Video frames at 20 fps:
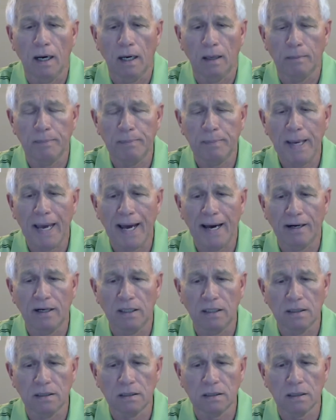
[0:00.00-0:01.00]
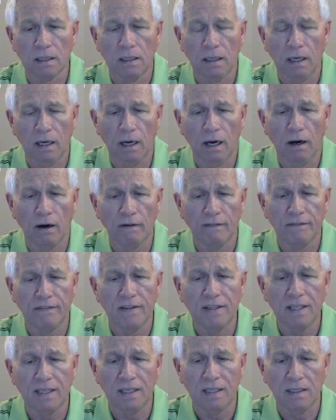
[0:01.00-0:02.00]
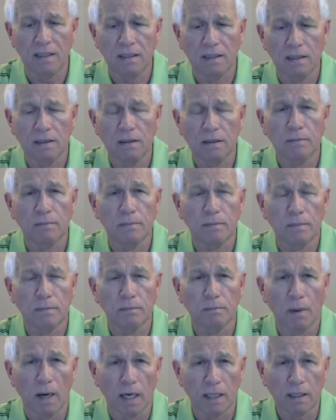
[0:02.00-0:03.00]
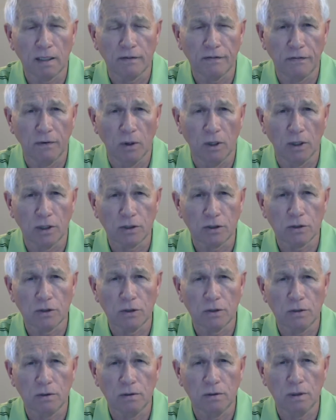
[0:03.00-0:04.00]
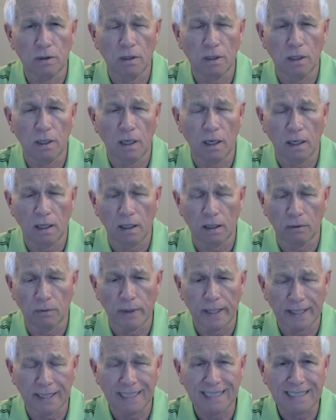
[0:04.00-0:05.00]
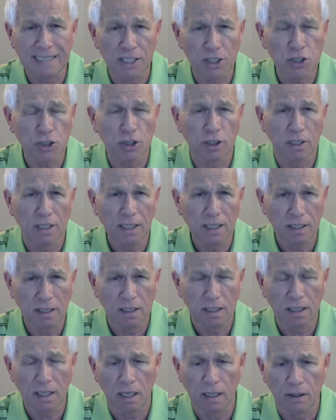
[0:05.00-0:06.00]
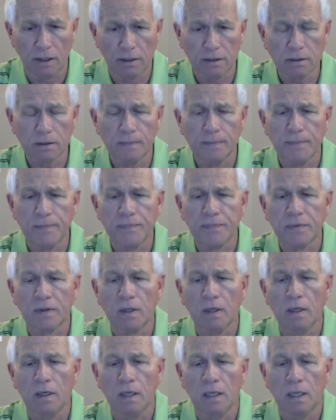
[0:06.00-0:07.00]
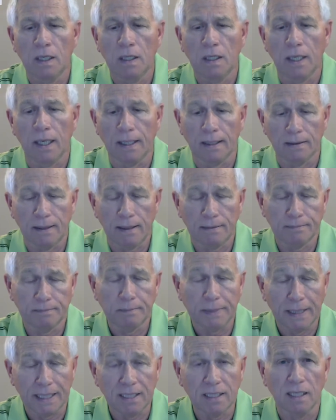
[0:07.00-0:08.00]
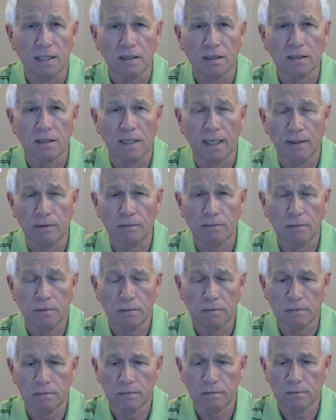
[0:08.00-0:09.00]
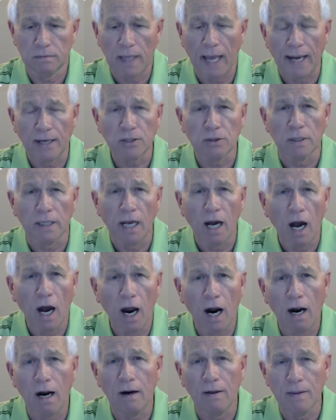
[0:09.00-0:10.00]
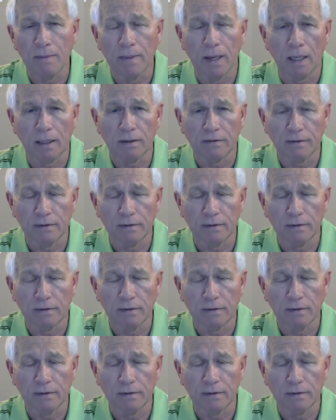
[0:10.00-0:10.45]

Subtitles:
patterns of the market force recognition indicators. And because they actually are the market